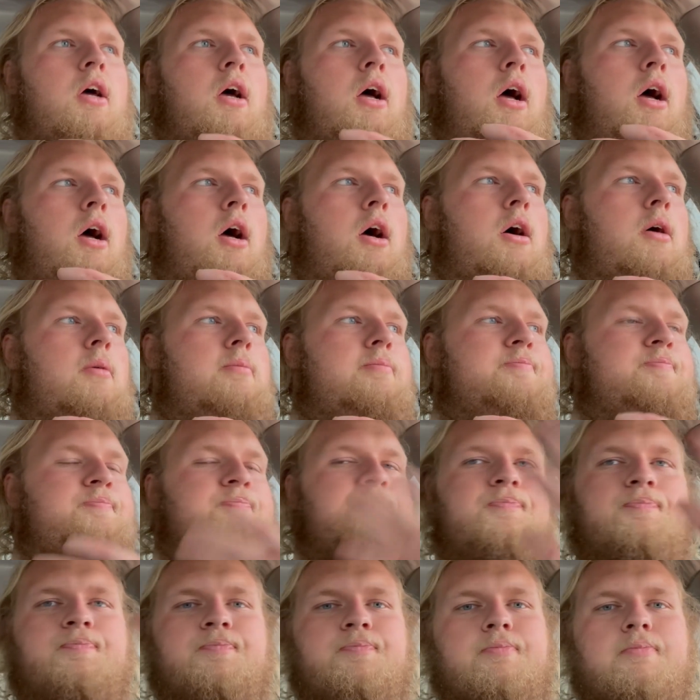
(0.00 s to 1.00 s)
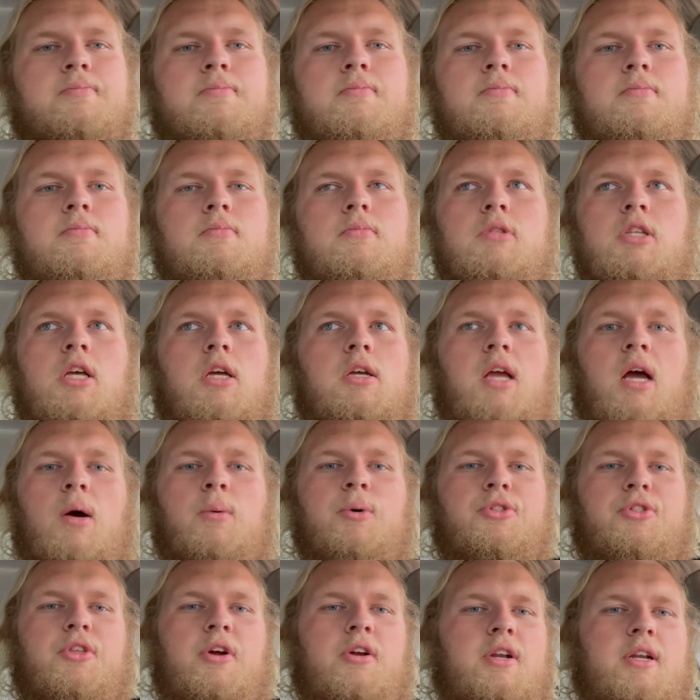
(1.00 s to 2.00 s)
Yeah, I
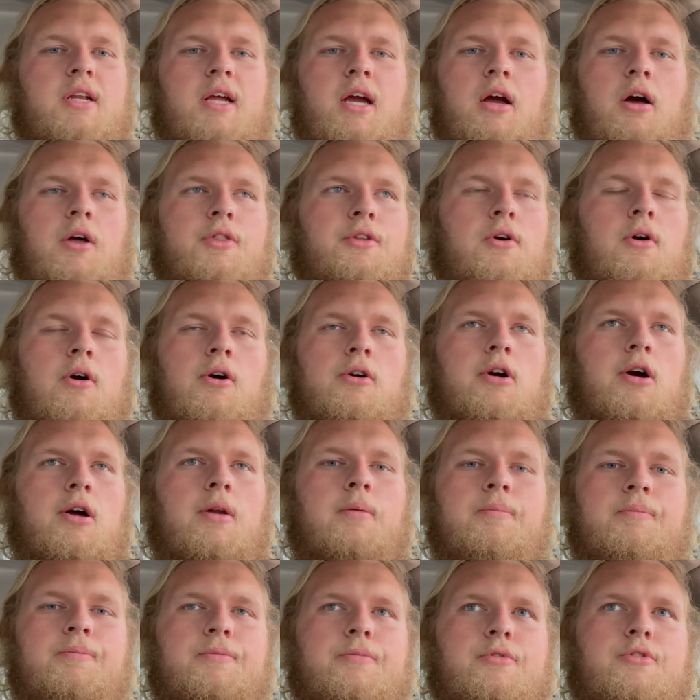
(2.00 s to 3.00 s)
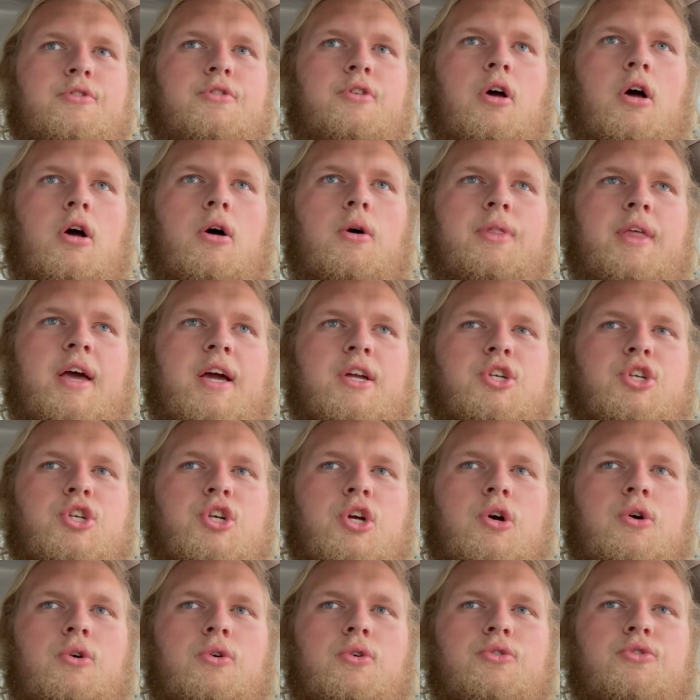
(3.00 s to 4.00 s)
went there today, they're all gone. So that
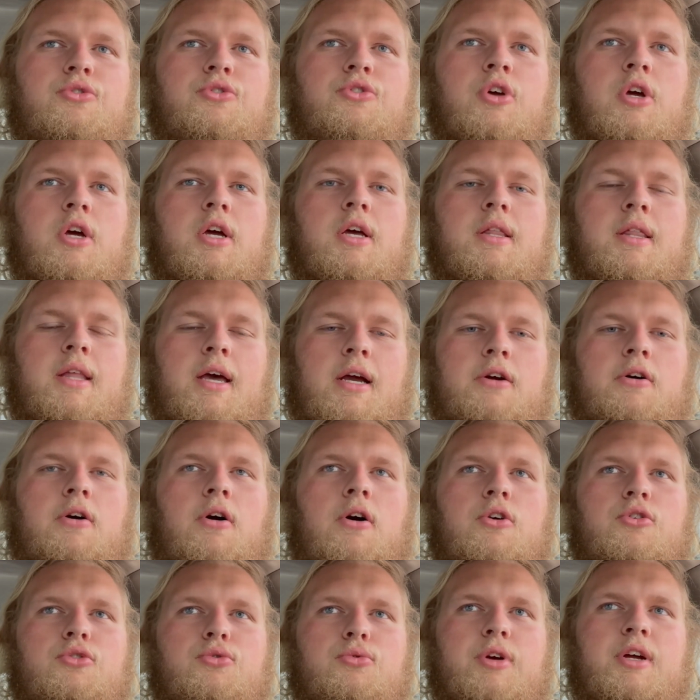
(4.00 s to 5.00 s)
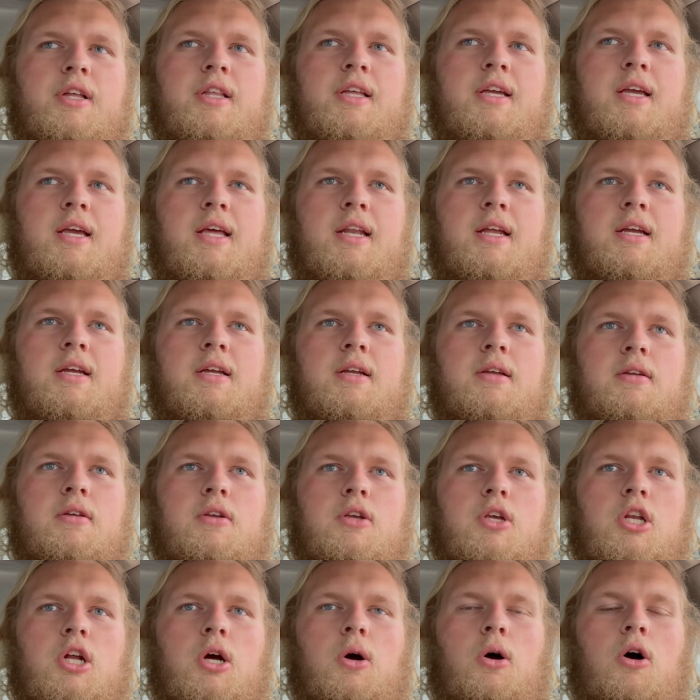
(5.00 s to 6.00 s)
shows that car is really hitting,
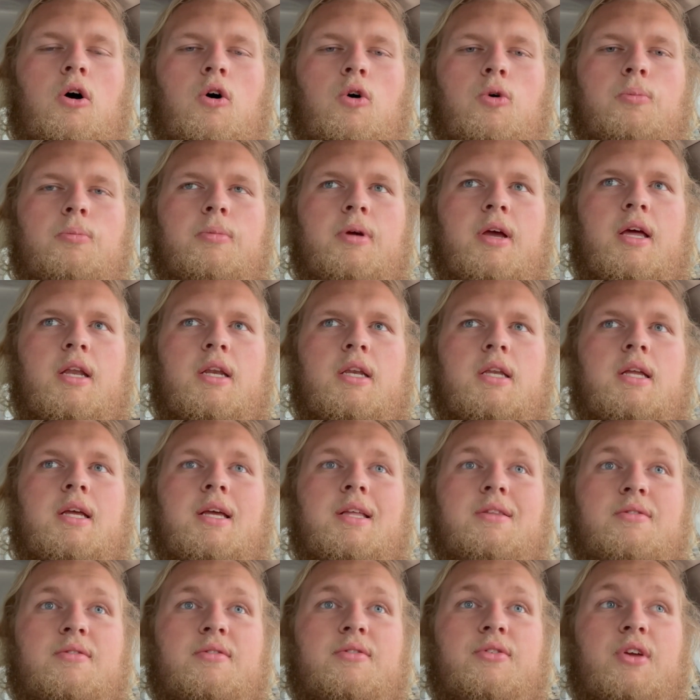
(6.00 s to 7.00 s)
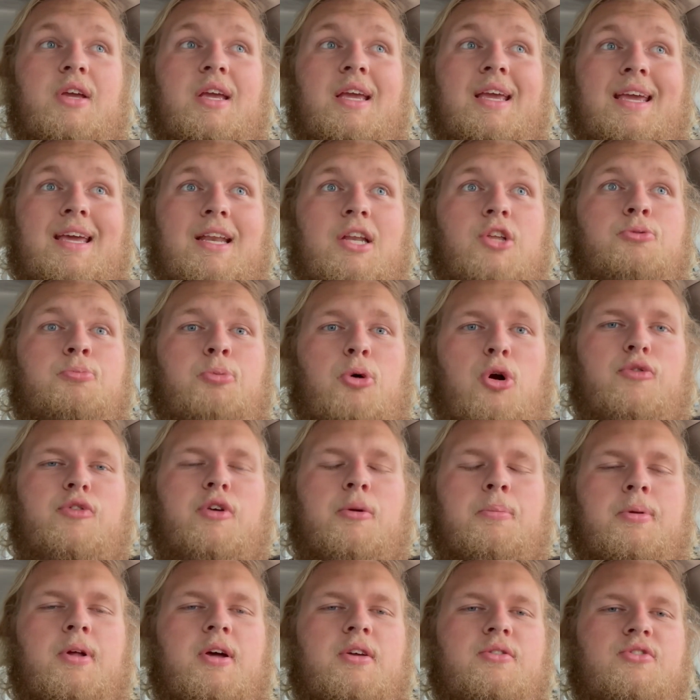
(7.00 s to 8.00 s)
you know, home, and it's in its
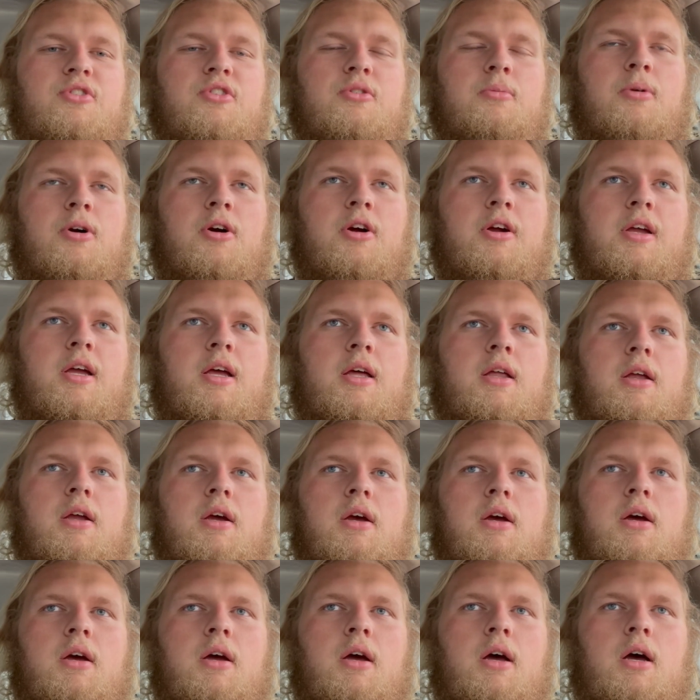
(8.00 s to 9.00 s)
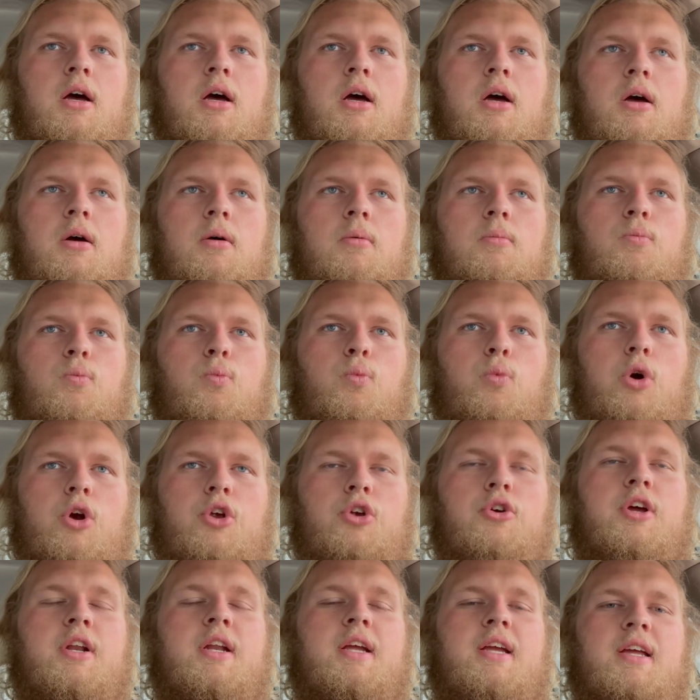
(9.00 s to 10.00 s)
perfect place in the market, where
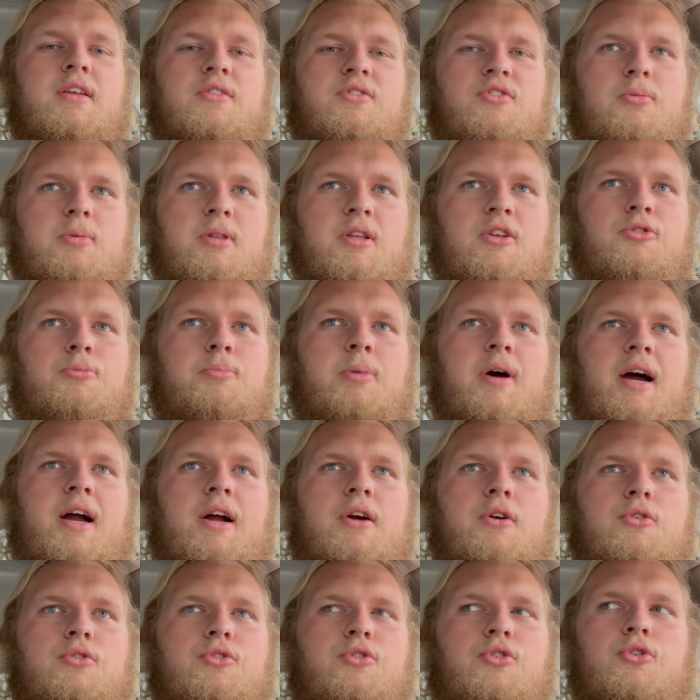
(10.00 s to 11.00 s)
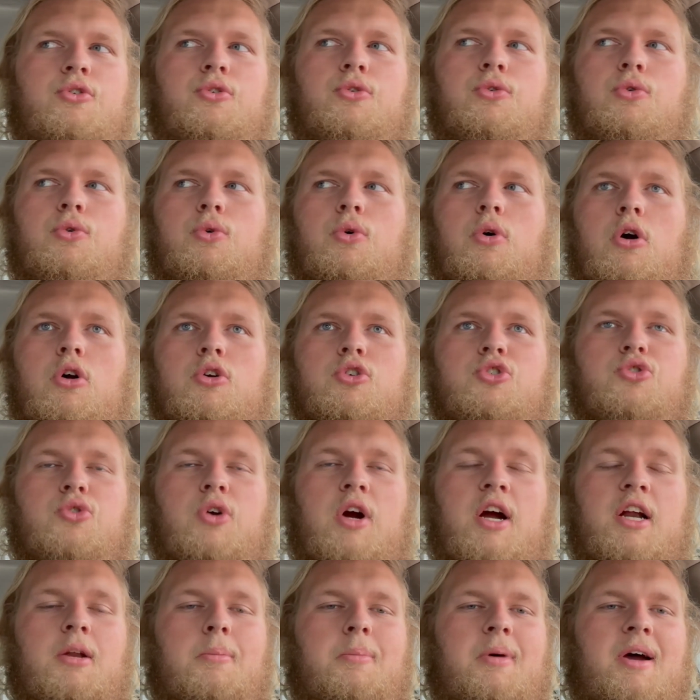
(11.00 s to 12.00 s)
you're going to get some of these buyers who are
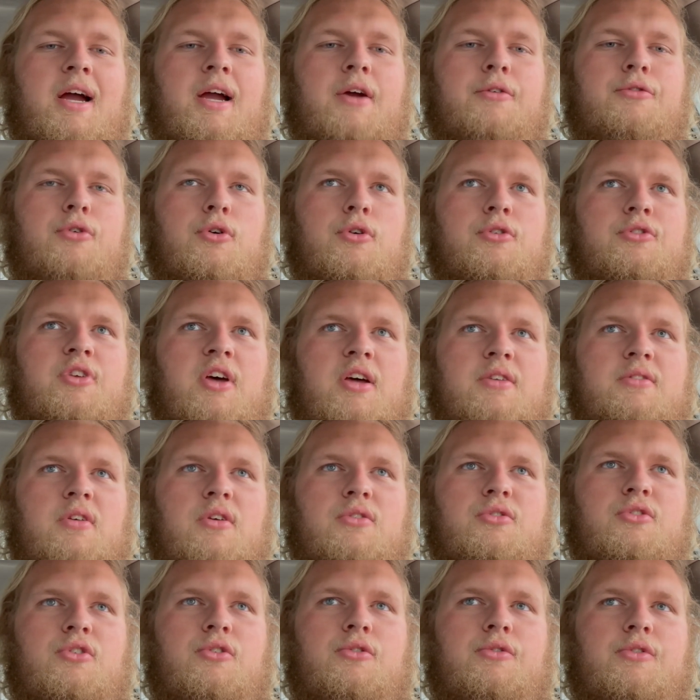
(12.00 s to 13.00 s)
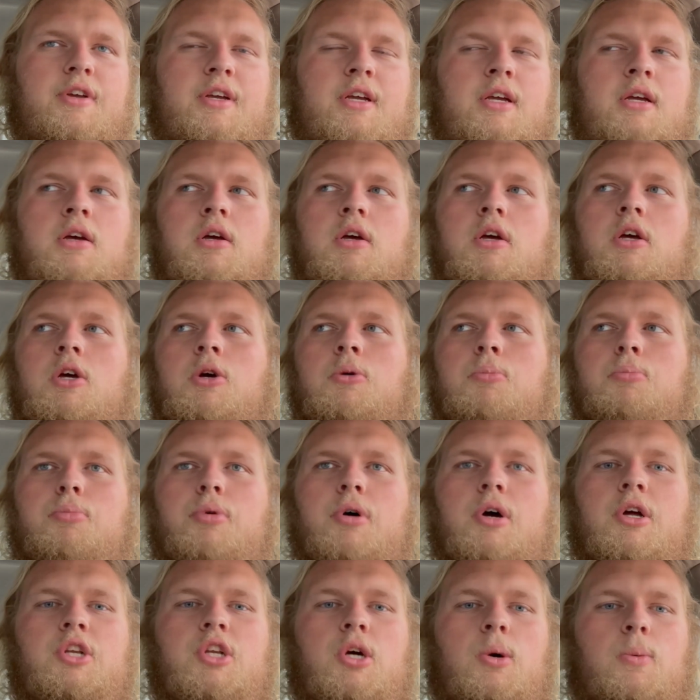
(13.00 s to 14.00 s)
trying to buy a full-size SUV
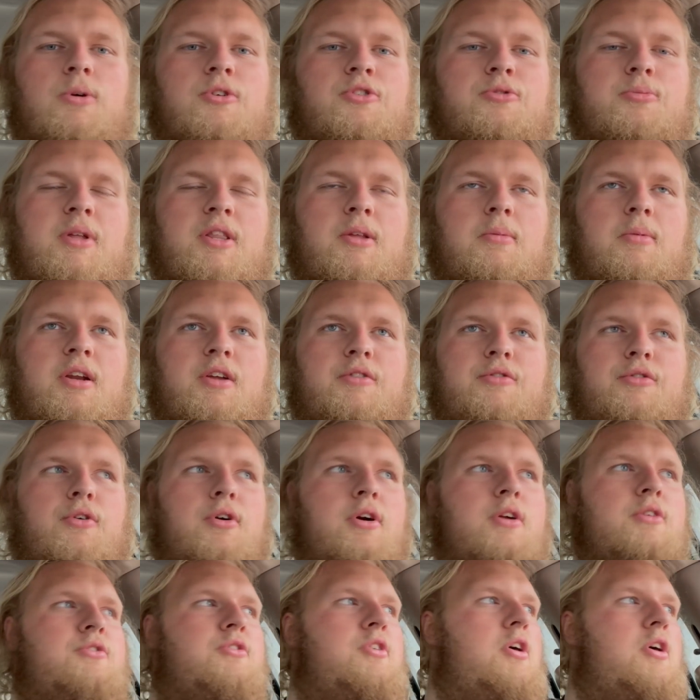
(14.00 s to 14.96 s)
but don't want to spend the money for it.